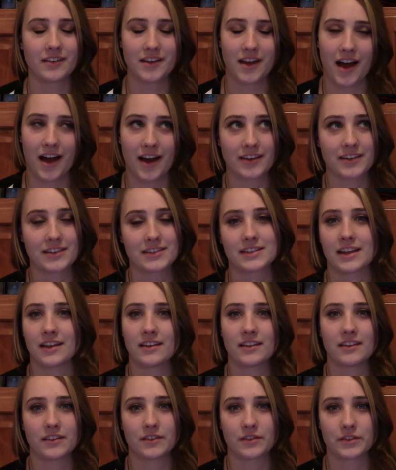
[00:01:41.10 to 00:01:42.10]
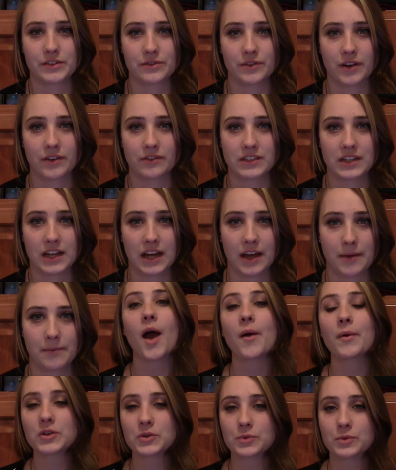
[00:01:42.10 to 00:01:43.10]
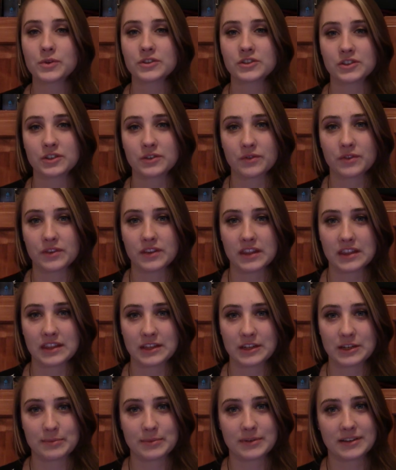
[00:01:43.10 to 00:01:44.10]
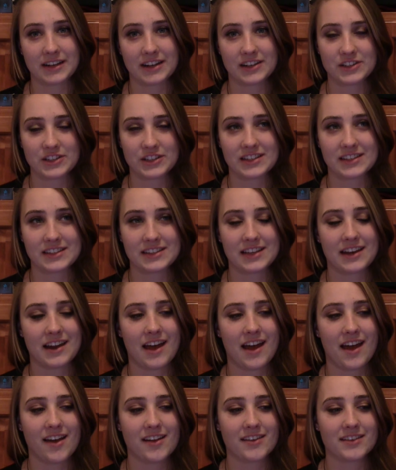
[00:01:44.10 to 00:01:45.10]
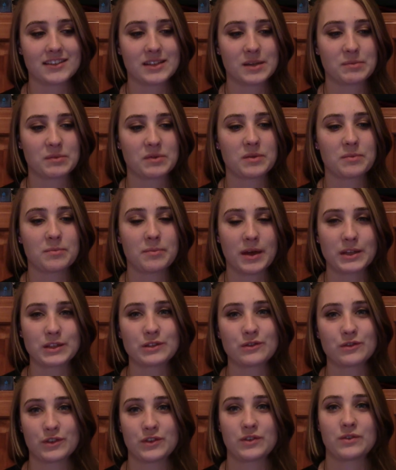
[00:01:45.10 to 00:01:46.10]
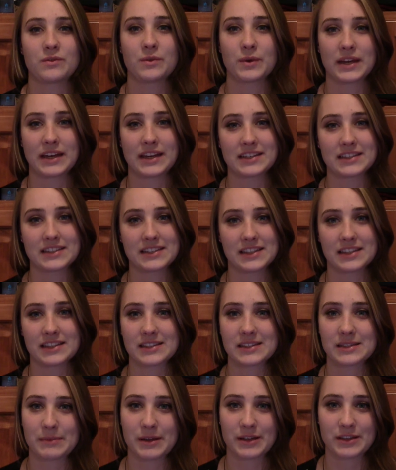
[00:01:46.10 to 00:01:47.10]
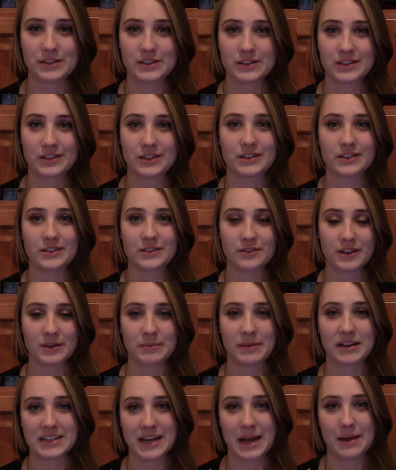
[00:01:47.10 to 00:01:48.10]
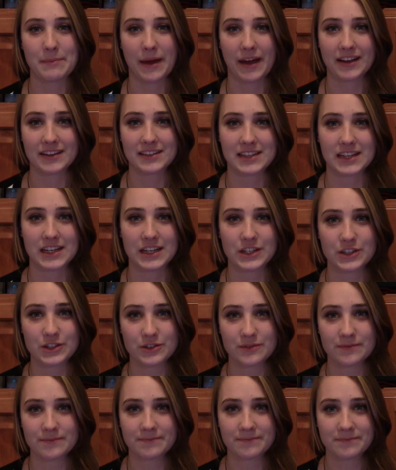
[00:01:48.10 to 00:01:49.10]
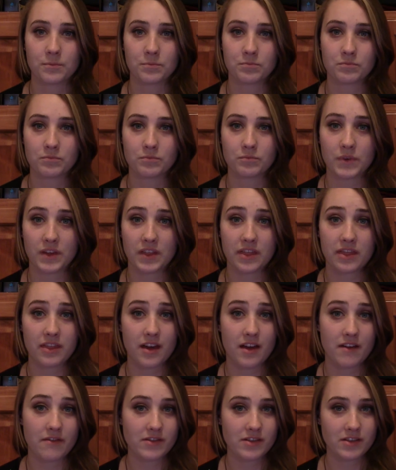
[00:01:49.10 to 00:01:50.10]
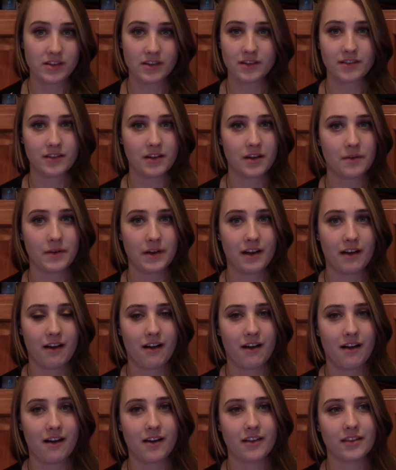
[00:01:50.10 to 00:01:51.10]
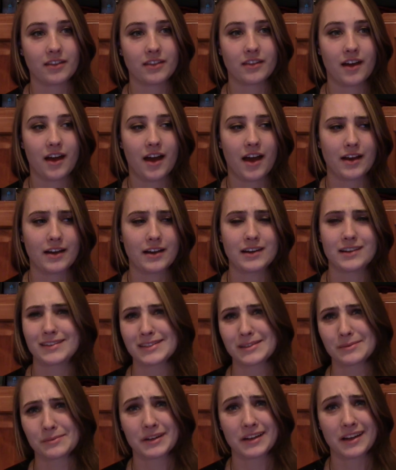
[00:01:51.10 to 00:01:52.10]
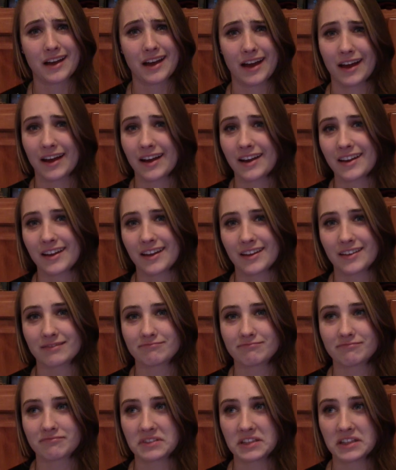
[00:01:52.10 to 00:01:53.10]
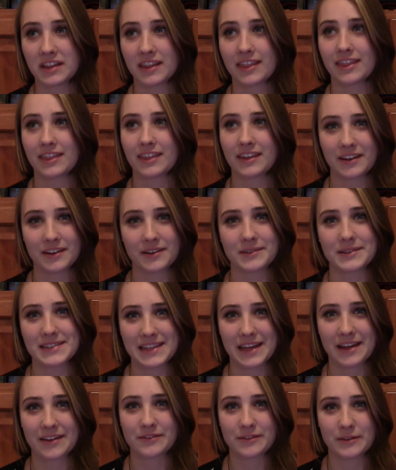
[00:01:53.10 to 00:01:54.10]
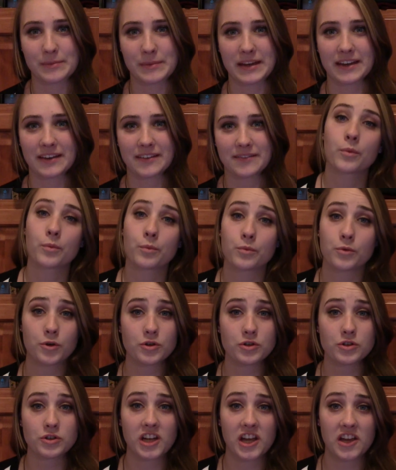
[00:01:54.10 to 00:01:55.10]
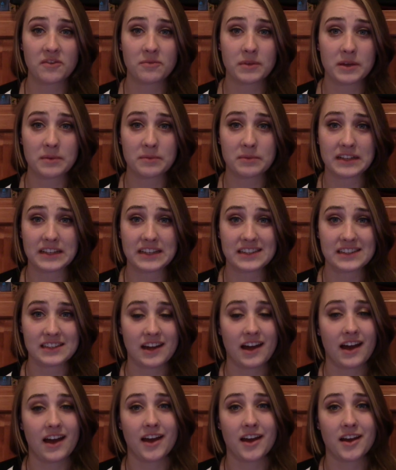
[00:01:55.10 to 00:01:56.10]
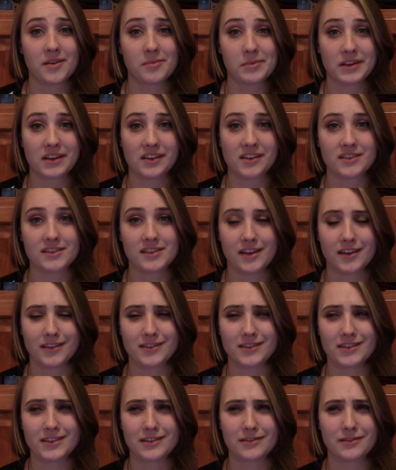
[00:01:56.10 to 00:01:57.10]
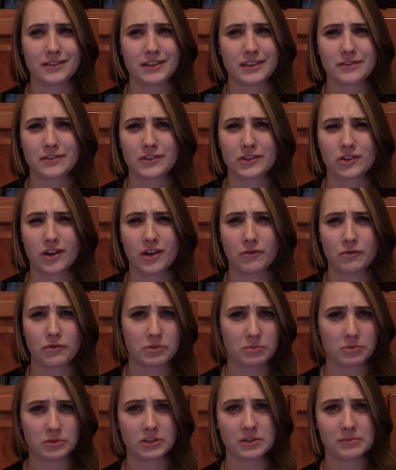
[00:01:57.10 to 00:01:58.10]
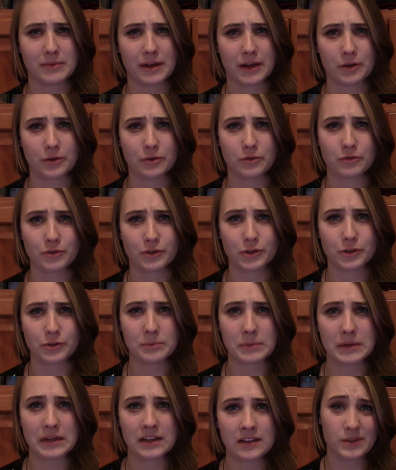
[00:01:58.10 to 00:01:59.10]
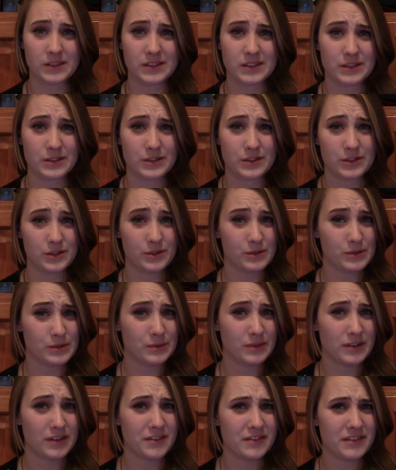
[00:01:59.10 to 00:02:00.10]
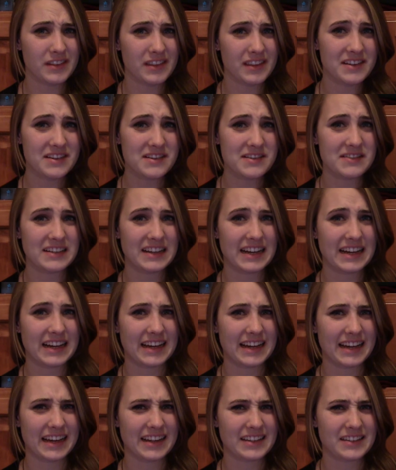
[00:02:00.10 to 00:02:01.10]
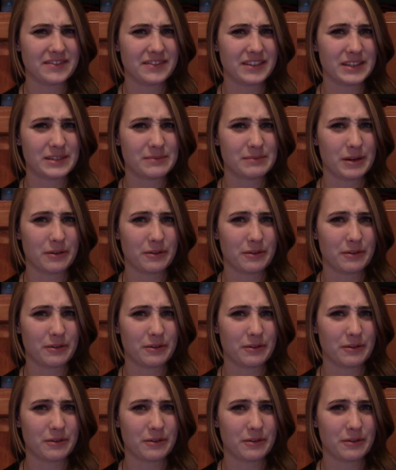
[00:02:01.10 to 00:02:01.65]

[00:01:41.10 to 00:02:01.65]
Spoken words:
godsend in this rough time. I worked wardrobe for the theater productions and had some of the best few weeks in the semester during my time backstage. With everything going on, I needed somewhere to hide, and the theater was that for me. Wardrobe gave me a place to hide because I didn't really feel comfortable in my own room. Once the shows were over though, I had to face my